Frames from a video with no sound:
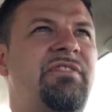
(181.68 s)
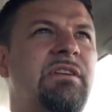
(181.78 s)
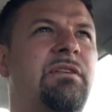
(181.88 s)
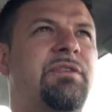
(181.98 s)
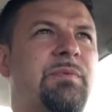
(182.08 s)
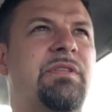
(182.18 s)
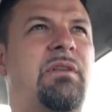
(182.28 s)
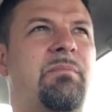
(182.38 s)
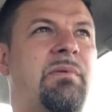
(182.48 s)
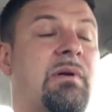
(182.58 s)
field it
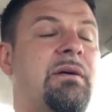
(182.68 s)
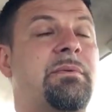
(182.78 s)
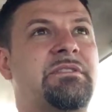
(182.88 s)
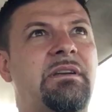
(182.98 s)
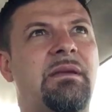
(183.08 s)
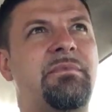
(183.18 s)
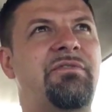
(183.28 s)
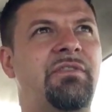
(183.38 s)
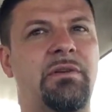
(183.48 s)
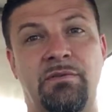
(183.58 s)
wasn't an
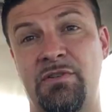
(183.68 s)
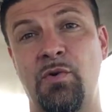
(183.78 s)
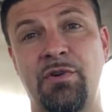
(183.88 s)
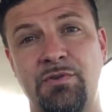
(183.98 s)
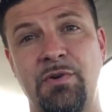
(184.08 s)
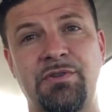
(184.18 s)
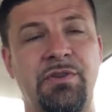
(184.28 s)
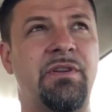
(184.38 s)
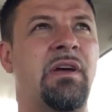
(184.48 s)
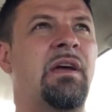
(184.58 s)
empty field, it was an orange
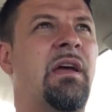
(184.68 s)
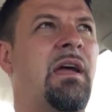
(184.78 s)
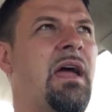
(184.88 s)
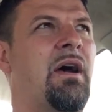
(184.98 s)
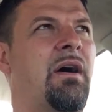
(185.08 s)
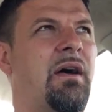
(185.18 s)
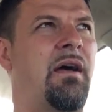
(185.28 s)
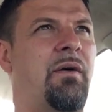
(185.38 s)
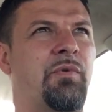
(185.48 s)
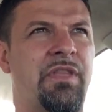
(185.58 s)
orchard
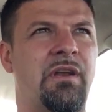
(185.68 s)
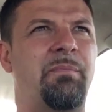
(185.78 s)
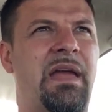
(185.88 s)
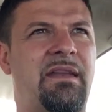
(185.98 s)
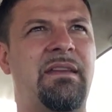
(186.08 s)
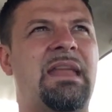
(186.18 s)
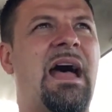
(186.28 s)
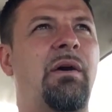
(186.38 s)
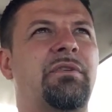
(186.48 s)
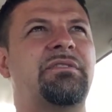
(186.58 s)
with an abandoned
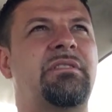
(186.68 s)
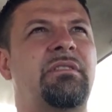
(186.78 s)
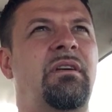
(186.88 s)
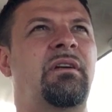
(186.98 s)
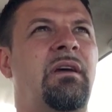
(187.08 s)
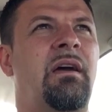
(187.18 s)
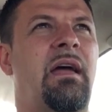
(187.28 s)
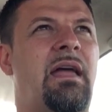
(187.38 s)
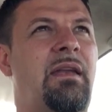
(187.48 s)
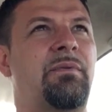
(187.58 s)
house.
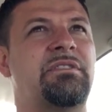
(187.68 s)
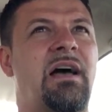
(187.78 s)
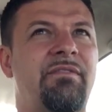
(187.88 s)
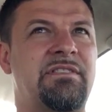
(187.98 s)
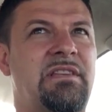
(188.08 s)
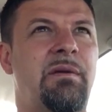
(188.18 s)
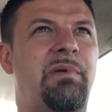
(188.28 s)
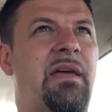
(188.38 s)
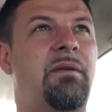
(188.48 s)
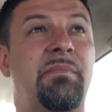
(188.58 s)
And it was obviously
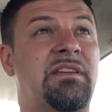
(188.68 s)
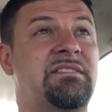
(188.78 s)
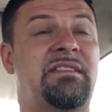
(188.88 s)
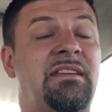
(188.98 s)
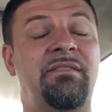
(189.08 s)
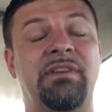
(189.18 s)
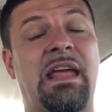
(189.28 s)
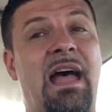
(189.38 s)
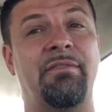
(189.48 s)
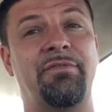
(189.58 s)
abandoned because it didn't even
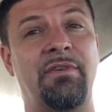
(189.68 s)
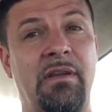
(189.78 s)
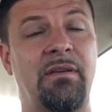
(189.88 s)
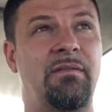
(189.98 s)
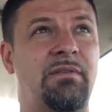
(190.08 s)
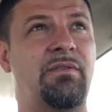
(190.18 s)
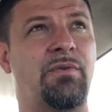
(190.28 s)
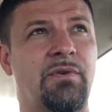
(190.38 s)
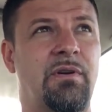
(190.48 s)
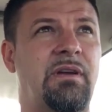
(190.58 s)
have a front
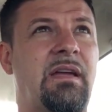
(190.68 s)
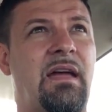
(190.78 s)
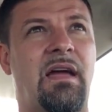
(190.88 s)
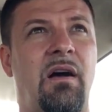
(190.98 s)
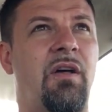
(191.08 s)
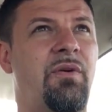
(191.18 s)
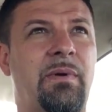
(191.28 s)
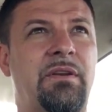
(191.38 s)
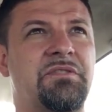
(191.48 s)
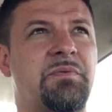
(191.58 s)
door. All the
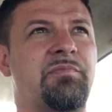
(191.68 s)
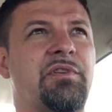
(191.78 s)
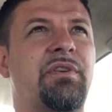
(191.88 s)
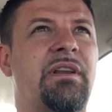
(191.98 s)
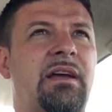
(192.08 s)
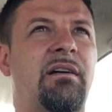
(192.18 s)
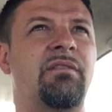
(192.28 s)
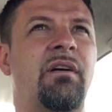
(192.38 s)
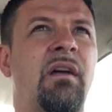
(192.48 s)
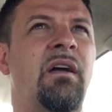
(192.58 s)
windows were broken out.